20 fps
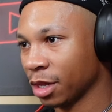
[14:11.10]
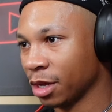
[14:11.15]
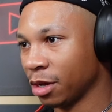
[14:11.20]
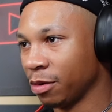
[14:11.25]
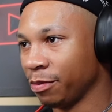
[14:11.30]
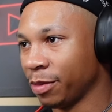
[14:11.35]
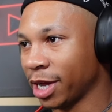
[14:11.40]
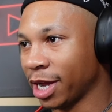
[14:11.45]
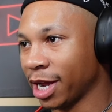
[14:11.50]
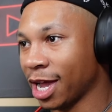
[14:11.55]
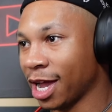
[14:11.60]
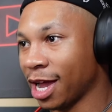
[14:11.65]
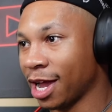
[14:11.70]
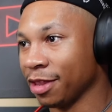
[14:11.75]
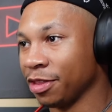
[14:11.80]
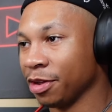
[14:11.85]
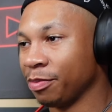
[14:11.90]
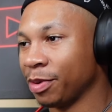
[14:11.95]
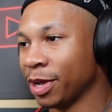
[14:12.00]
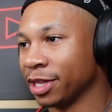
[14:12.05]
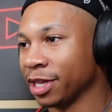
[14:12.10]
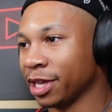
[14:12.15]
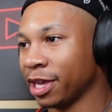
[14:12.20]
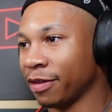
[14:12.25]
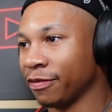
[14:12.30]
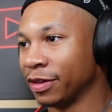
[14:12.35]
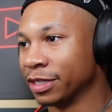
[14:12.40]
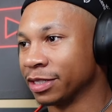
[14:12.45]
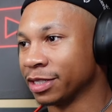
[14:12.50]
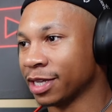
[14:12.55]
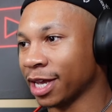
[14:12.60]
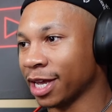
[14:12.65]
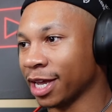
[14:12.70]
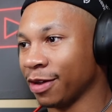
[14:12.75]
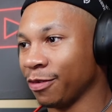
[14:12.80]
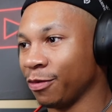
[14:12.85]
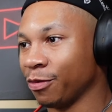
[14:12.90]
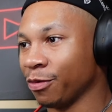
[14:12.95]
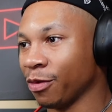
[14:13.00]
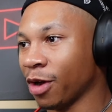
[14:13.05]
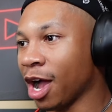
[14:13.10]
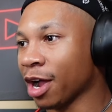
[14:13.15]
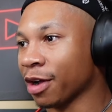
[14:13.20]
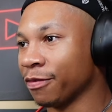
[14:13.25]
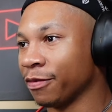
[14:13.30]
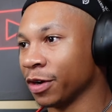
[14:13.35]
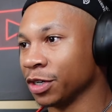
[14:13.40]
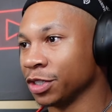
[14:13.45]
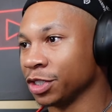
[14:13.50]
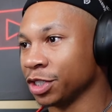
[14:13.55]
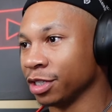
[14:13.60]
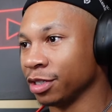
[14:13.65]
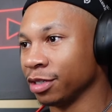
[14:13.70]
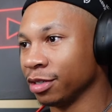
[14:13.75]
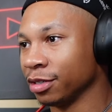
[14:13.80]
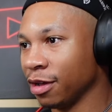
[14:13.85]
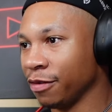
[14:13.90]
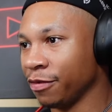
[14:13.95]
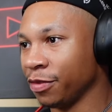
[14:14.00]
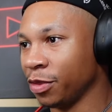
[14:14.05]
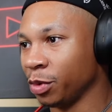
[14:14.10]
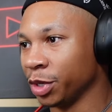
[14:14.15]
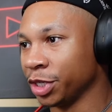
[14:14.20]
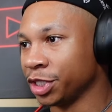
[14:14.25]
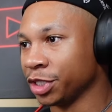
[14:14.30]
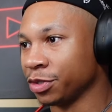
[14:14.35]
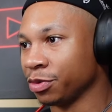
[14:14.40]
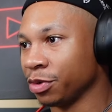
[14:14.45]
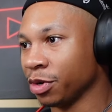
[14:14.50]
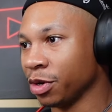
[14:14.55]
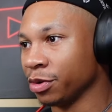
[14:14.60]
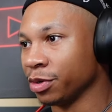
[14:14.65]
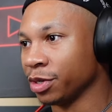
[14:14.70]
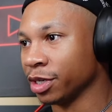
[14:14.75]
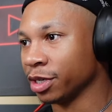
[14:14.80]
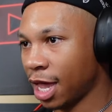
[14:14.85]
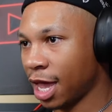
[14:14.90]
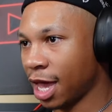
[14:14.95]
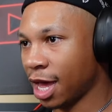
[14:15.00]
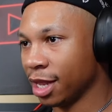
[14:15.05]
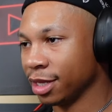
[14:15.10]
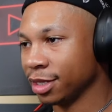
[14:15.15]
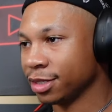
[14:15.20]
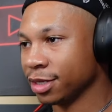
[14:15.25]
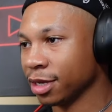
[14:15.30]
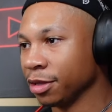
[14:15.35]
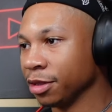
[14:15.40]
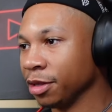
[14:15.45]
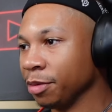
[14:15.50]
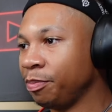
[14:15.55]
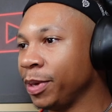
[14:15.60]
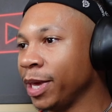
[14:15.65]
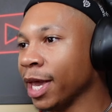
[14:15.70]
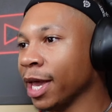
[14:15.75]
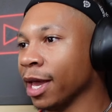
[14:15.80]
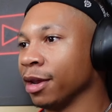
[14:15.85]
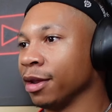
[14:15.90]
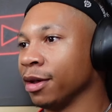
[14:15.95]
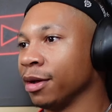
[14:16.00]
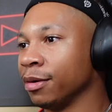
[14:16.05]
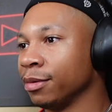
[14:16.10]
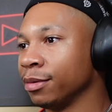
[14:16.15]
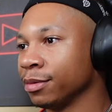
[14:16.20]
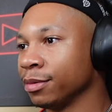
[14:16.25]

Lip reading: Oh my god, they're about to give us like a rock version of The Witch's Road. Alice on the piano.